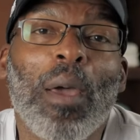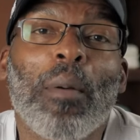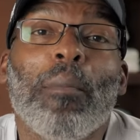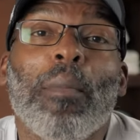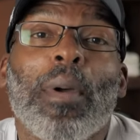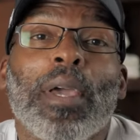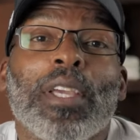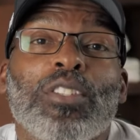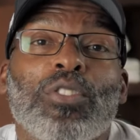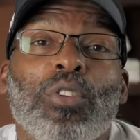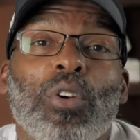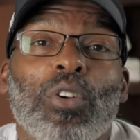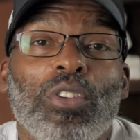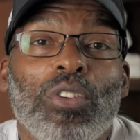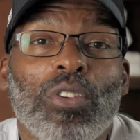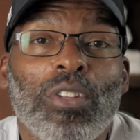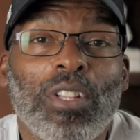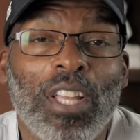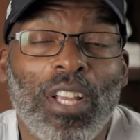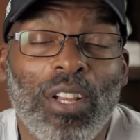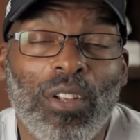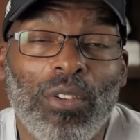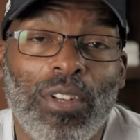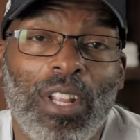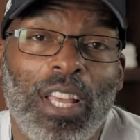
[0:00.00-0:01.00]
Make sure you
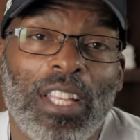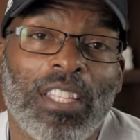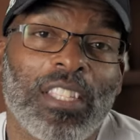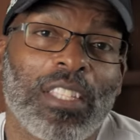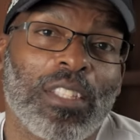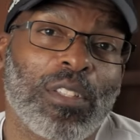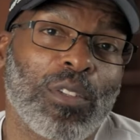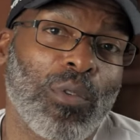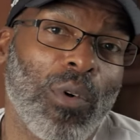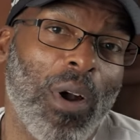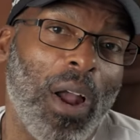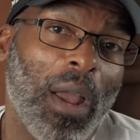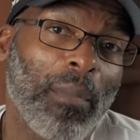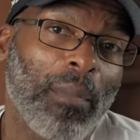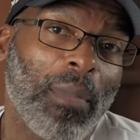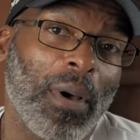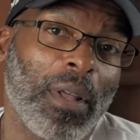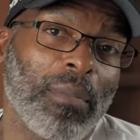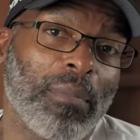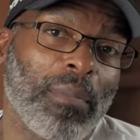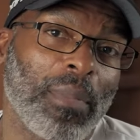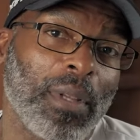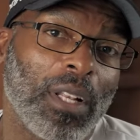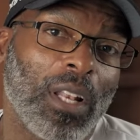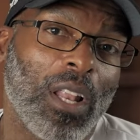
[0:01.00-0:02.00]
click on that subscribe
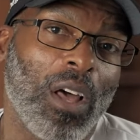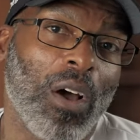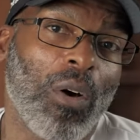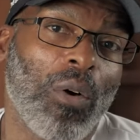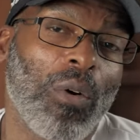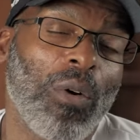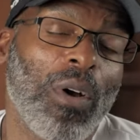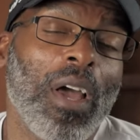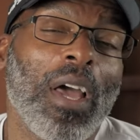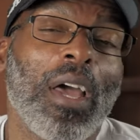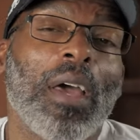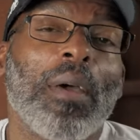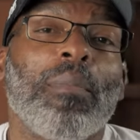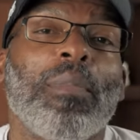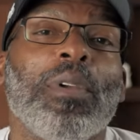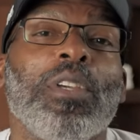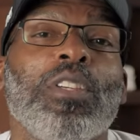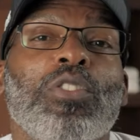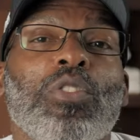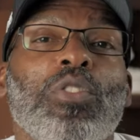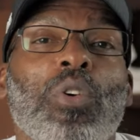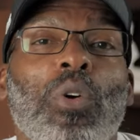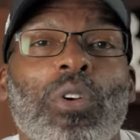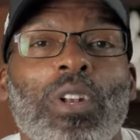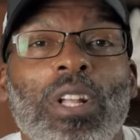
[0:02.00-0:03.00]
button below. Be
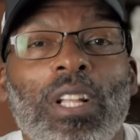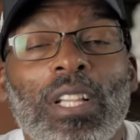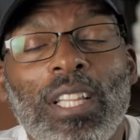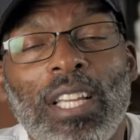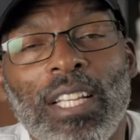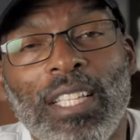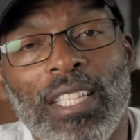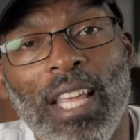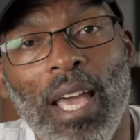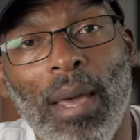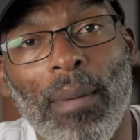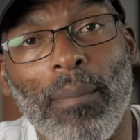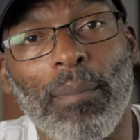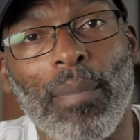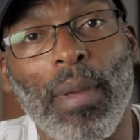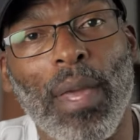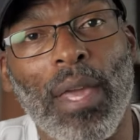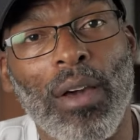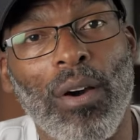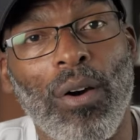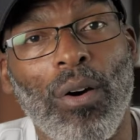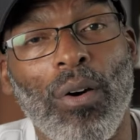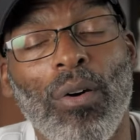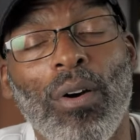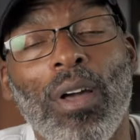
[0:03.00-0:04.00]
sure to click that
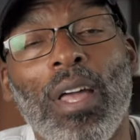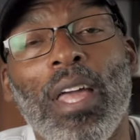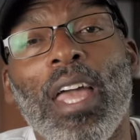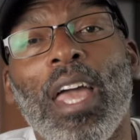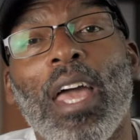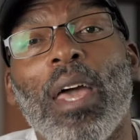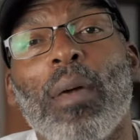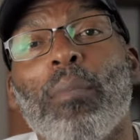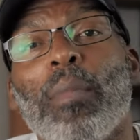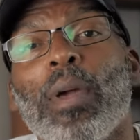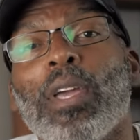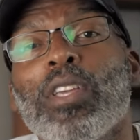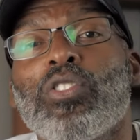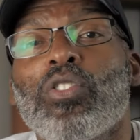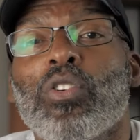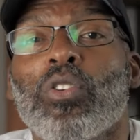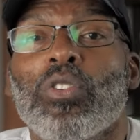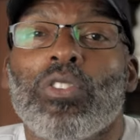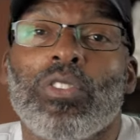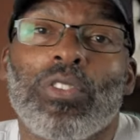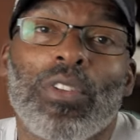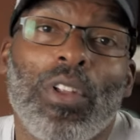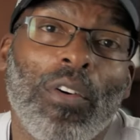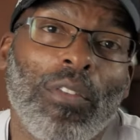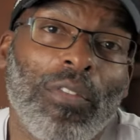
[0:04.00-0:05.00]
bell and make sure the
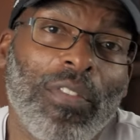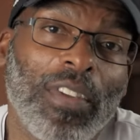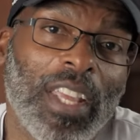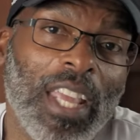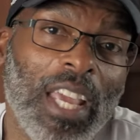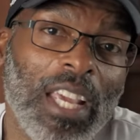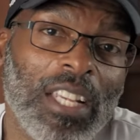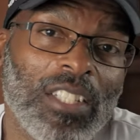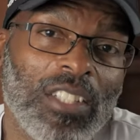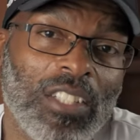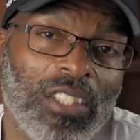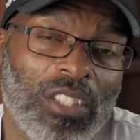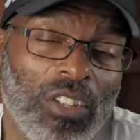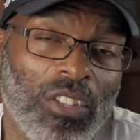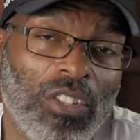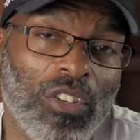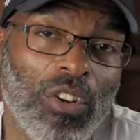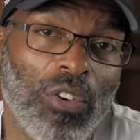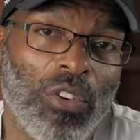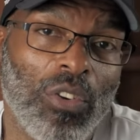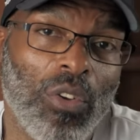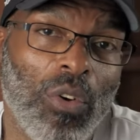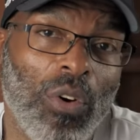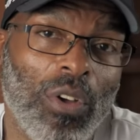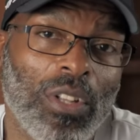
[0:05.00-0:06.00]
notifications are
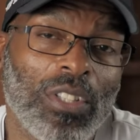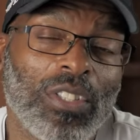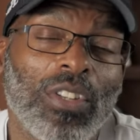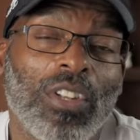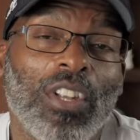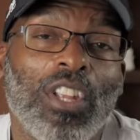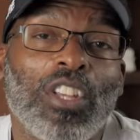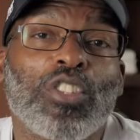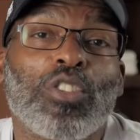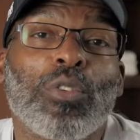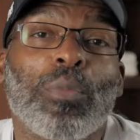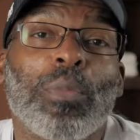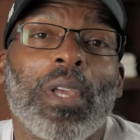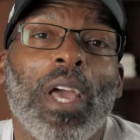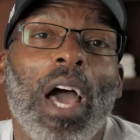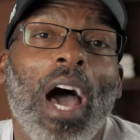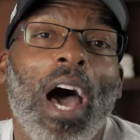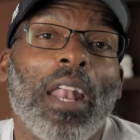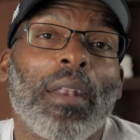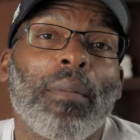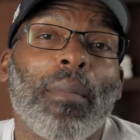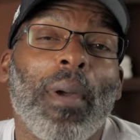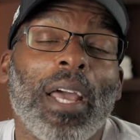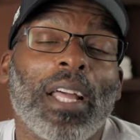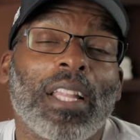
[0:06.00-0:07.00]
turned on so that you'll be
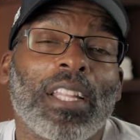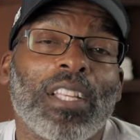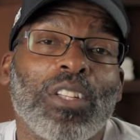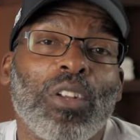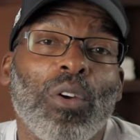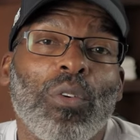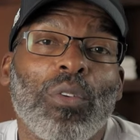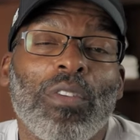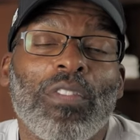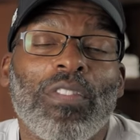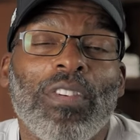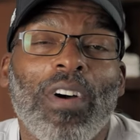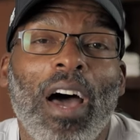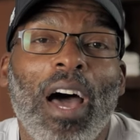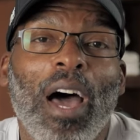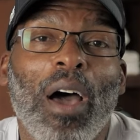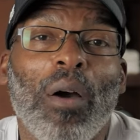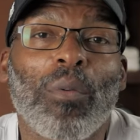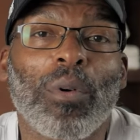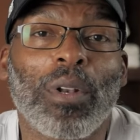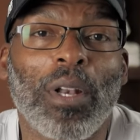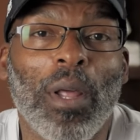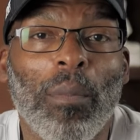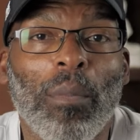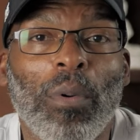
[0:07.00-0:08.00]
automatically notified
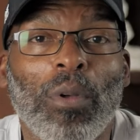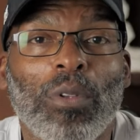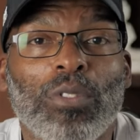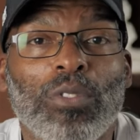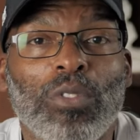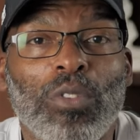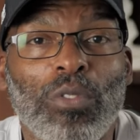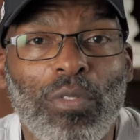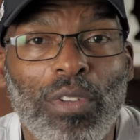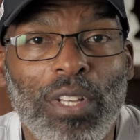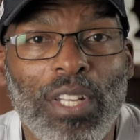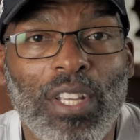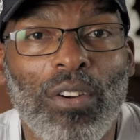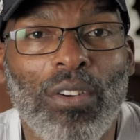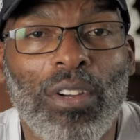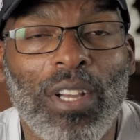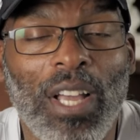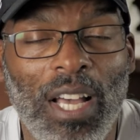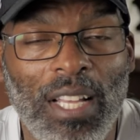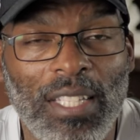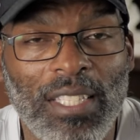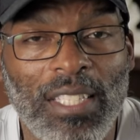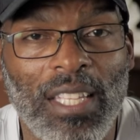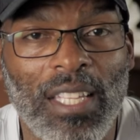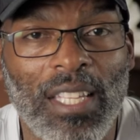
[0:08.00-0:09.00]
when I post new video
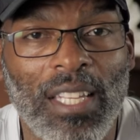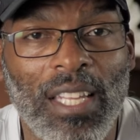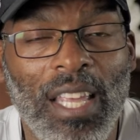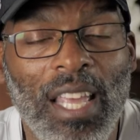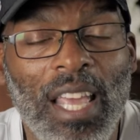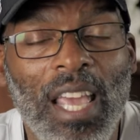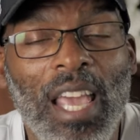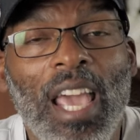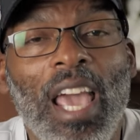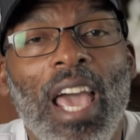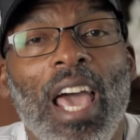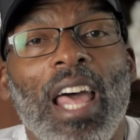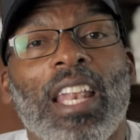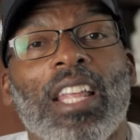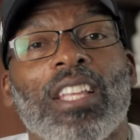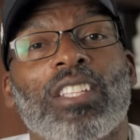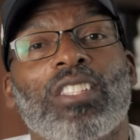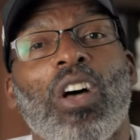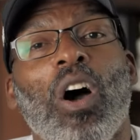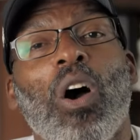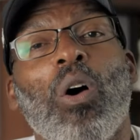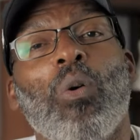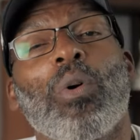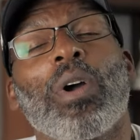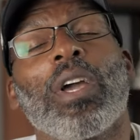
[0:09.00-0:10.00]
content. And as
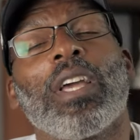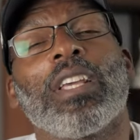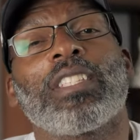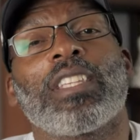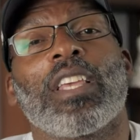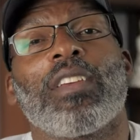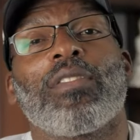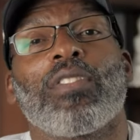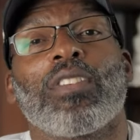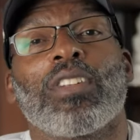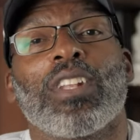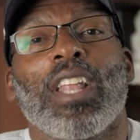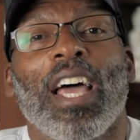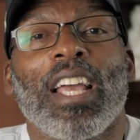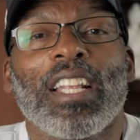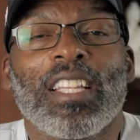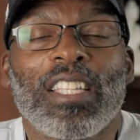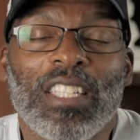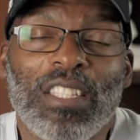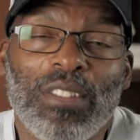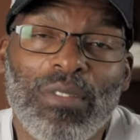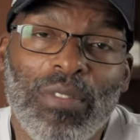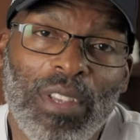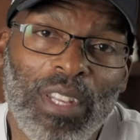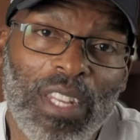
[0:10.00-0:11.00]
always, if you liked
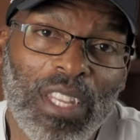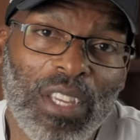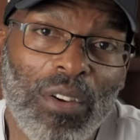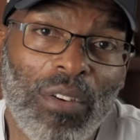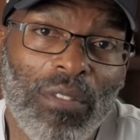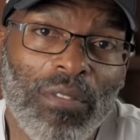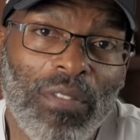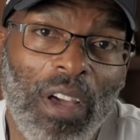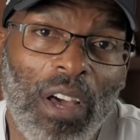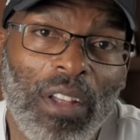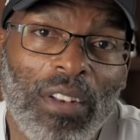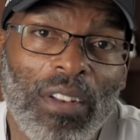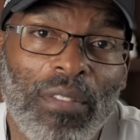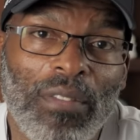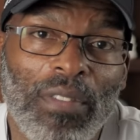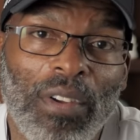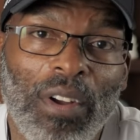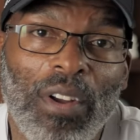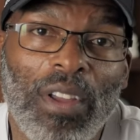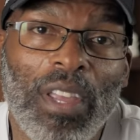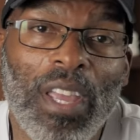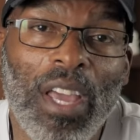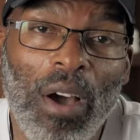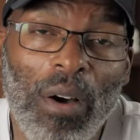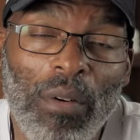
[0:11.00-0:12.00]
this video and found it
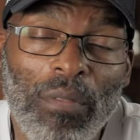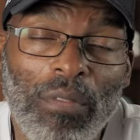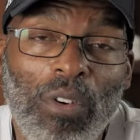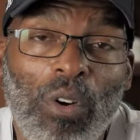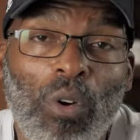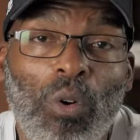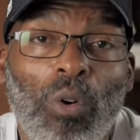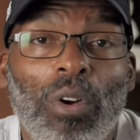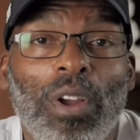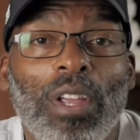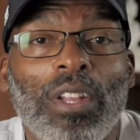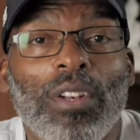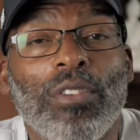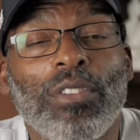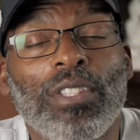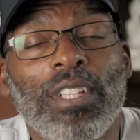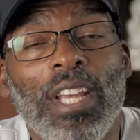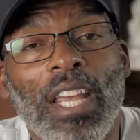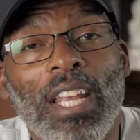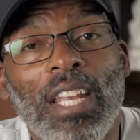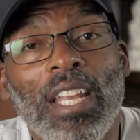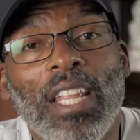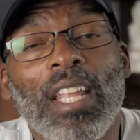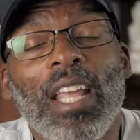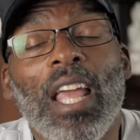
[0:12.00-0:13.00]
very helpful or
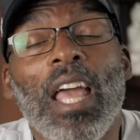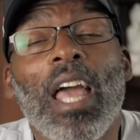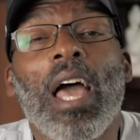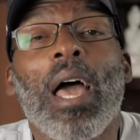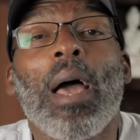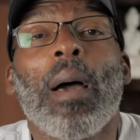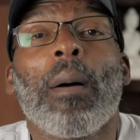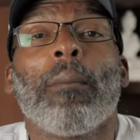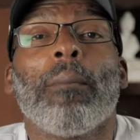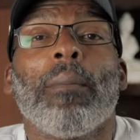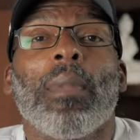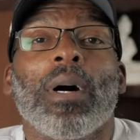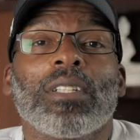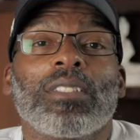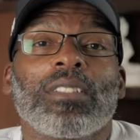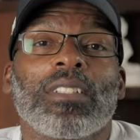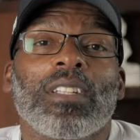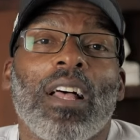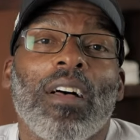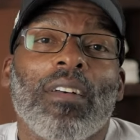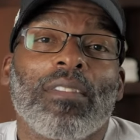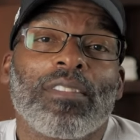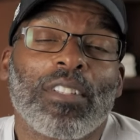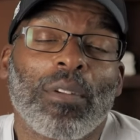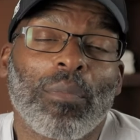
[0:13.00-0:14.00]
entertaining, much
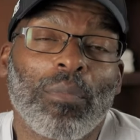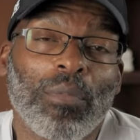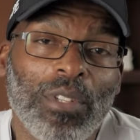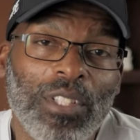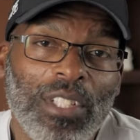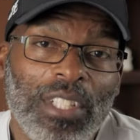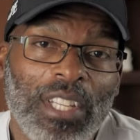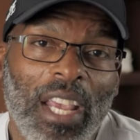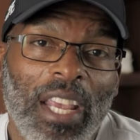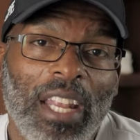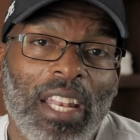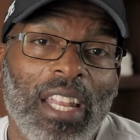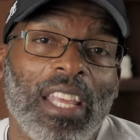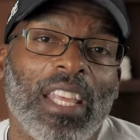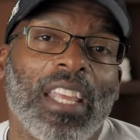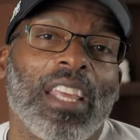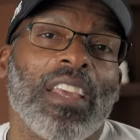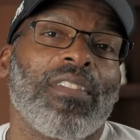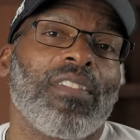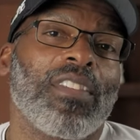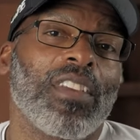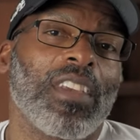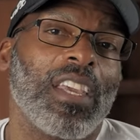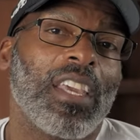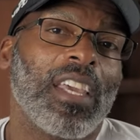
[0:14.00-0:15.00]
love is appreciated
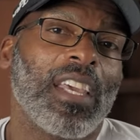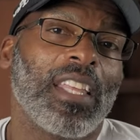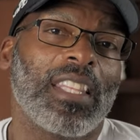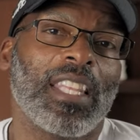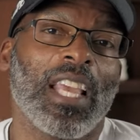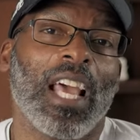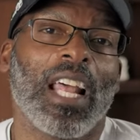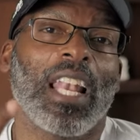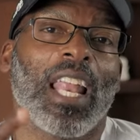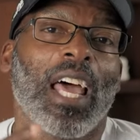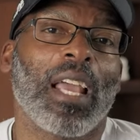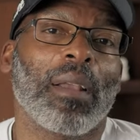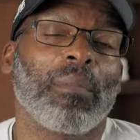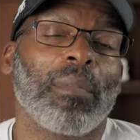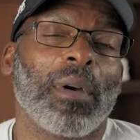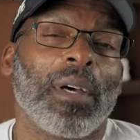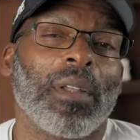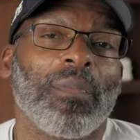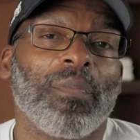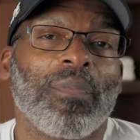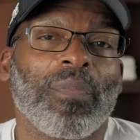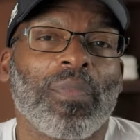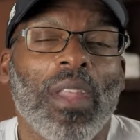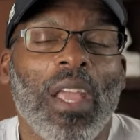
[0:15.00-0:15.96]
if you hit that like button.